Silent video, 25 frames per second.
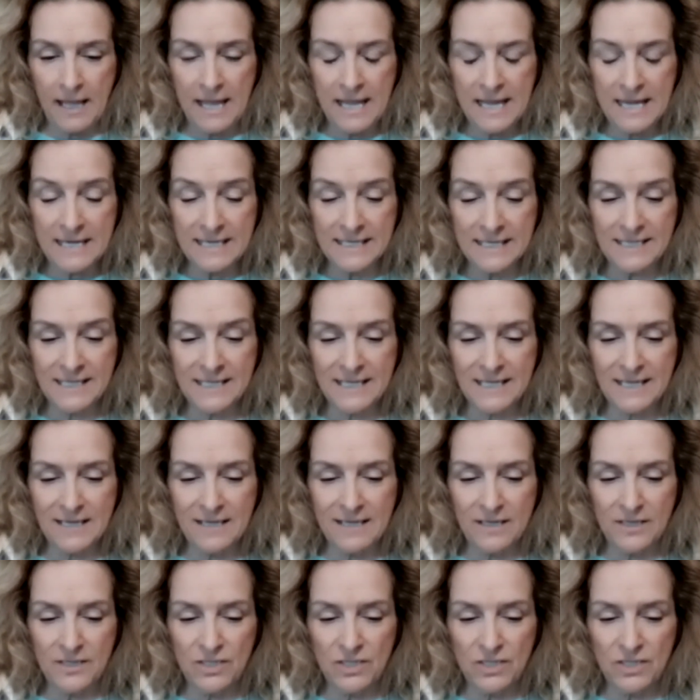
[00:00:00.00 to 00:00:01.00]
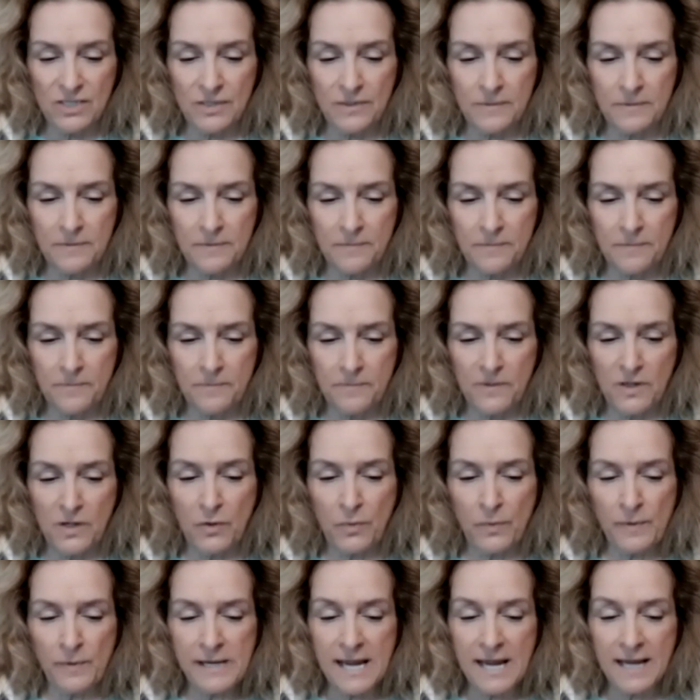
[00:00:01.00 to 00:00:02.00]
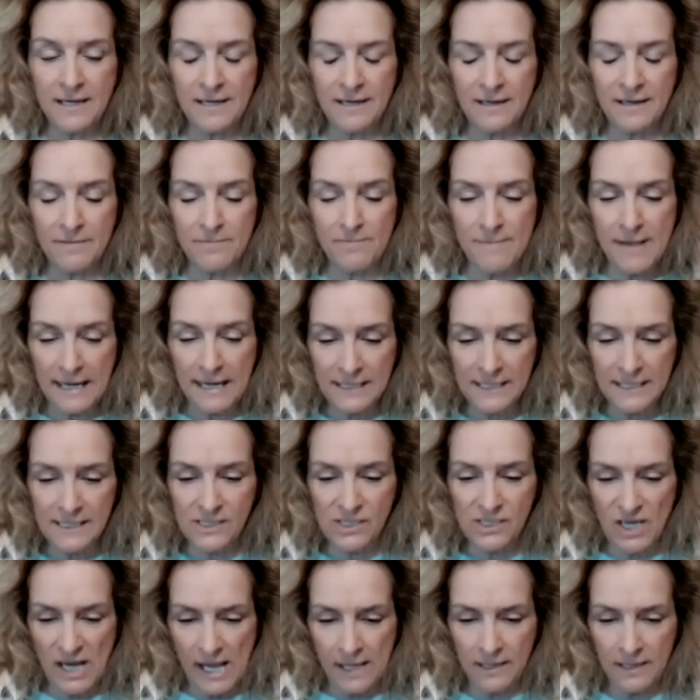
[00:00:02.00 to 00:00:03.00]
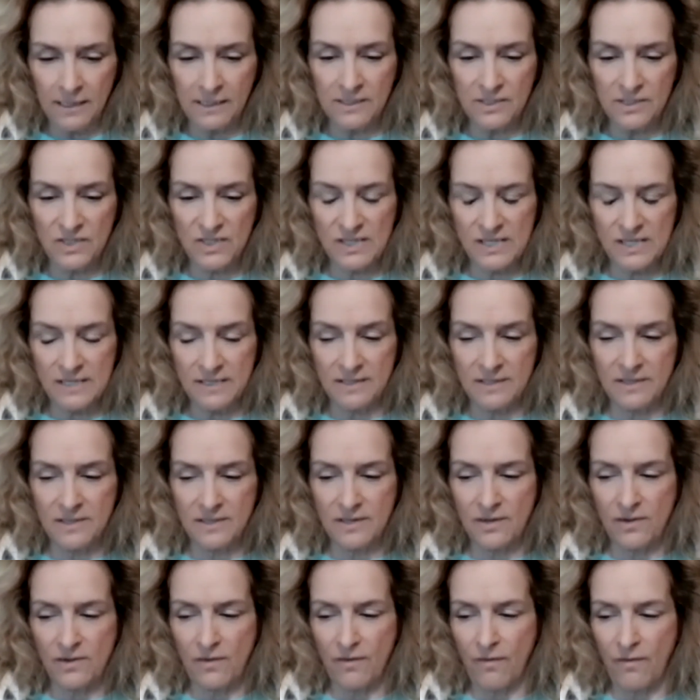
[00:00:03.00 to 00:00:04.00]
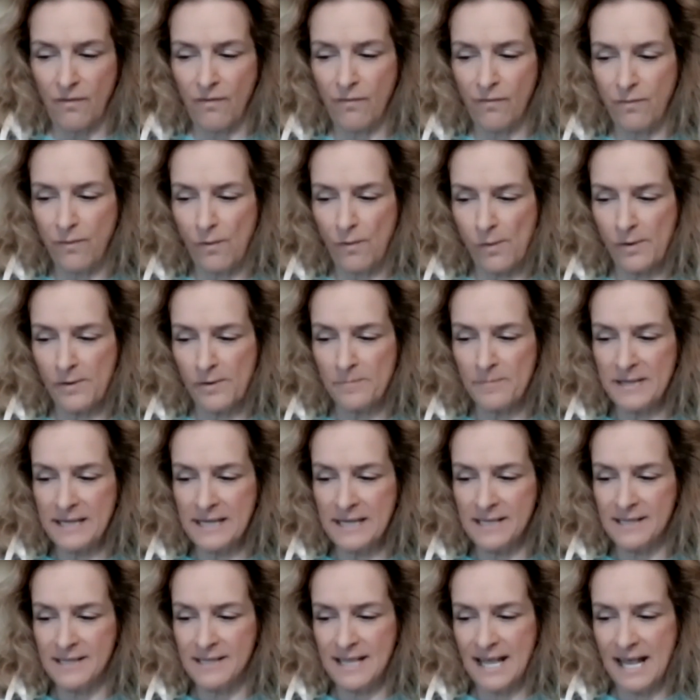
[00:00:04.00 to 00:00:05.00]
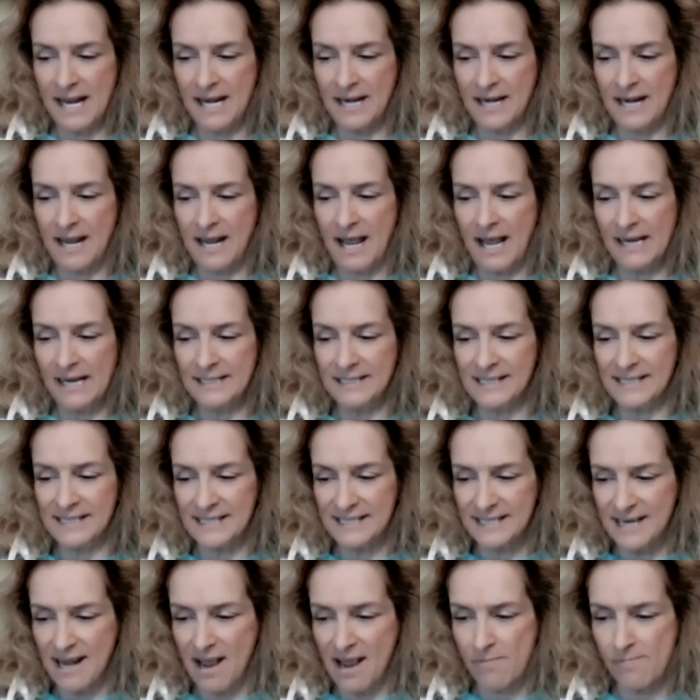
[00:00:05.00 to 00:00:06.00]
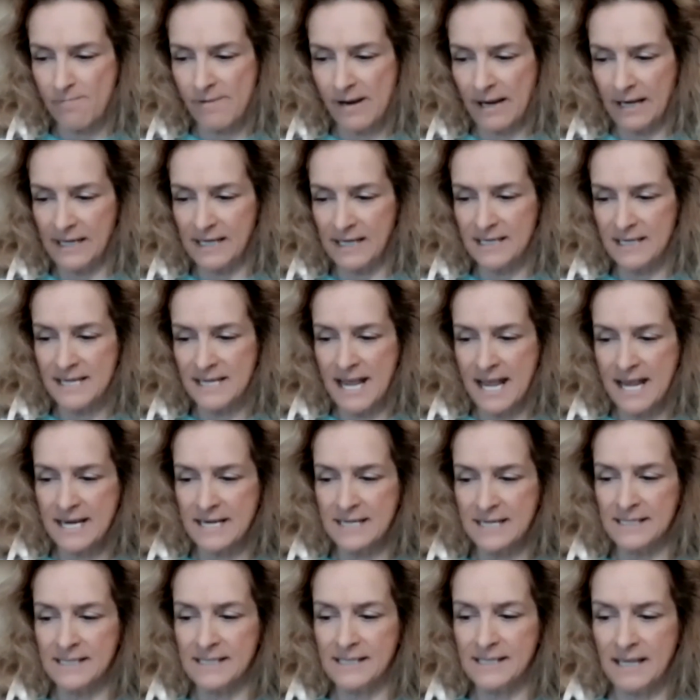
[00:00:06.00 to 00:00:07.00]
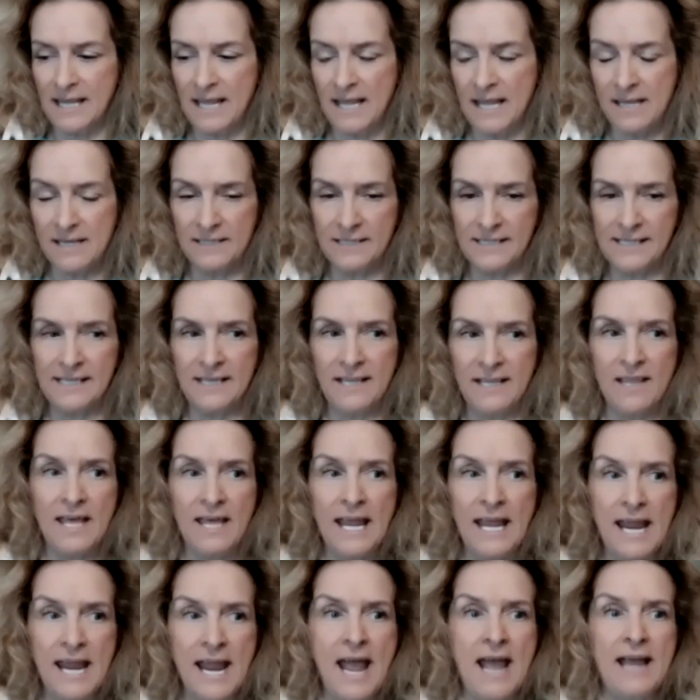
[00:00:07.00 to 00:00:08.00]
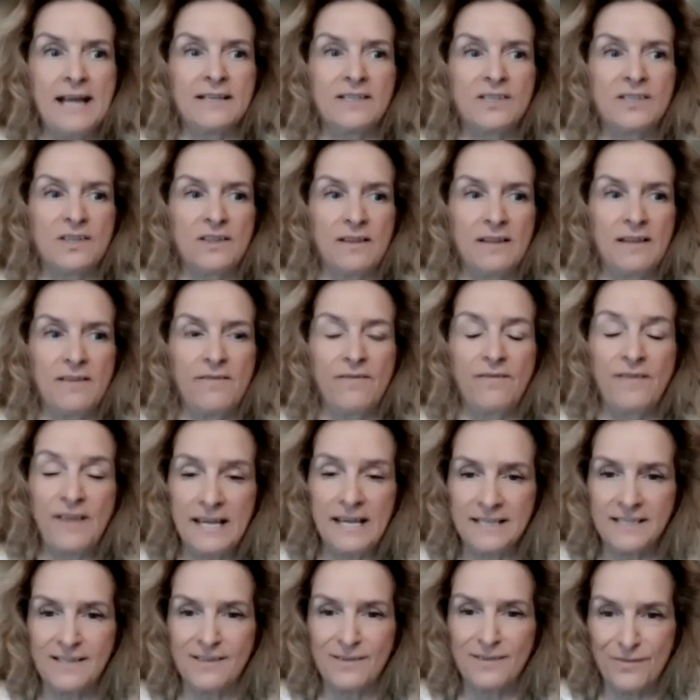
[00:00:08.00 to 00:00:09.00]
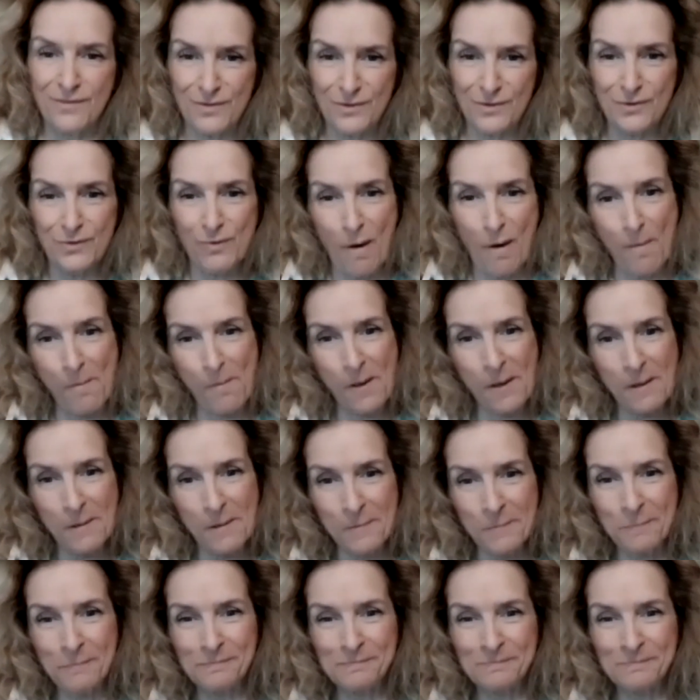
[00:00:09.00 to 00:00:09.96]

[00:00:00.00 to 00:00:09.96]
It created many challenges for me that I did not recognize until I actually faced the trauma.